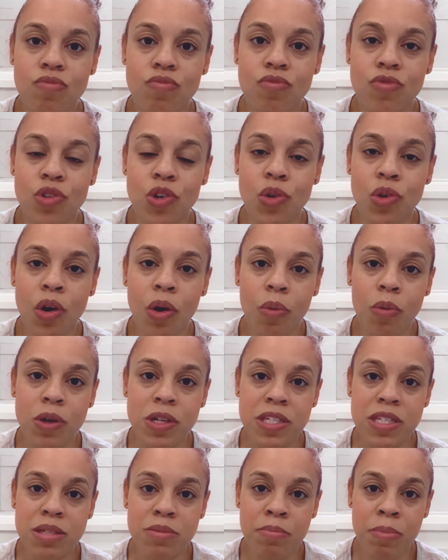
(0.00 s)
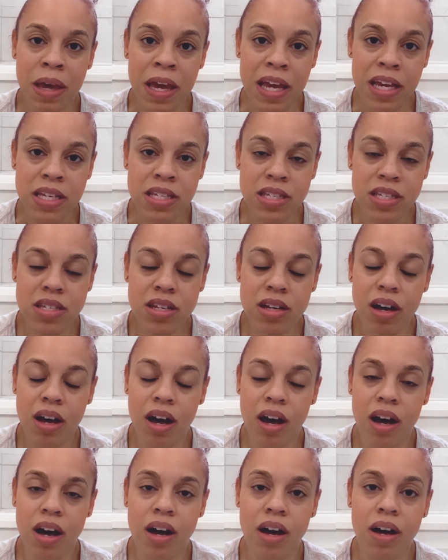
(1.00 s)
You know what's best,
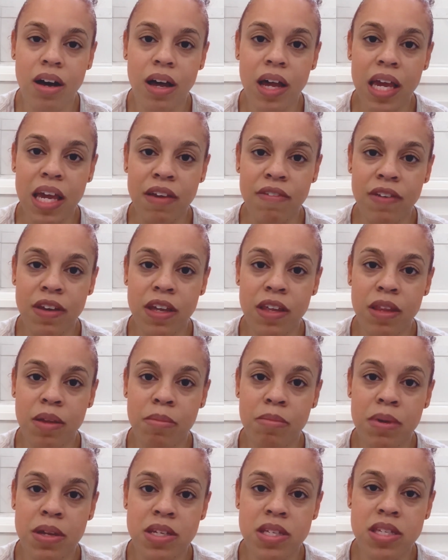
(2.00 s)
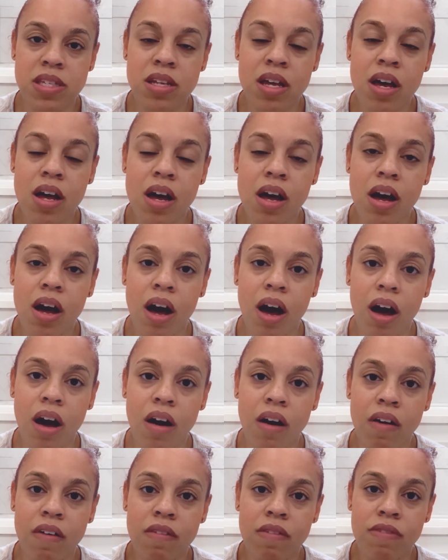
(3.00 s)
even in the midst
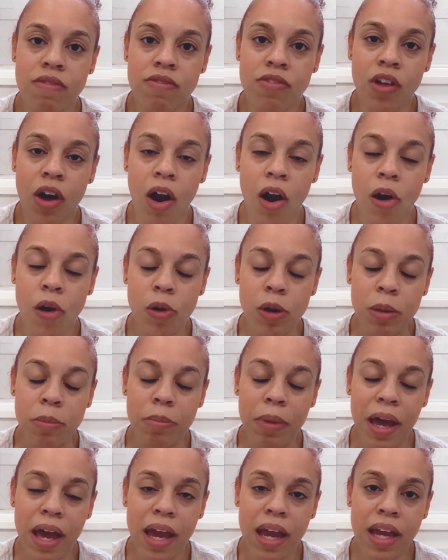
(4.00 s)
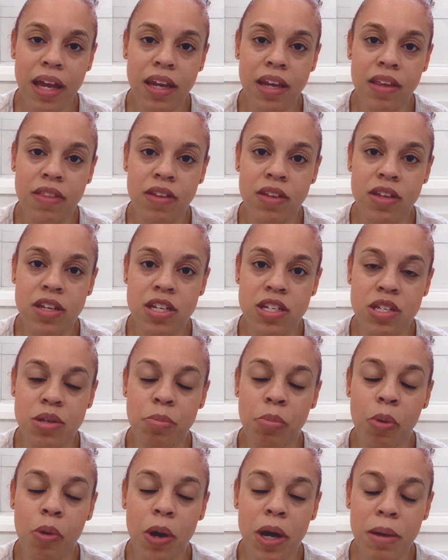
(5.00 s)
of the hurt and pain and the
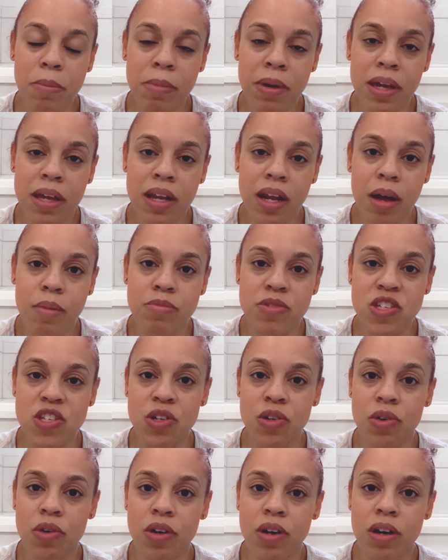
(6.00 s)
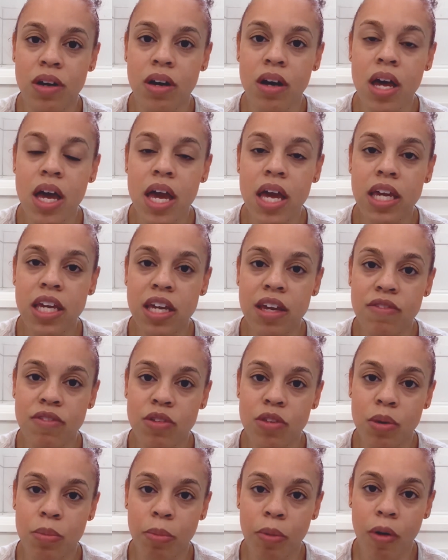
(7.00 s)
disappointment, I'm still gonna give
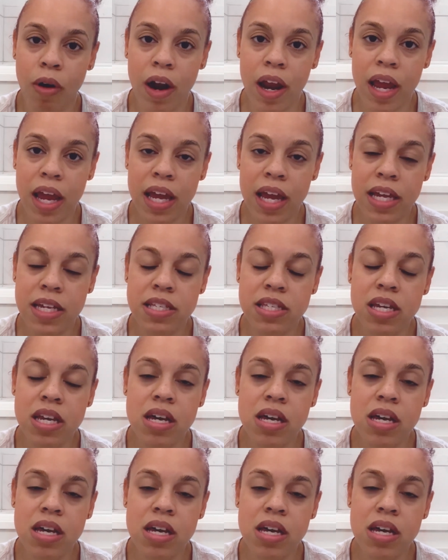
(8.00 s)
you the praise.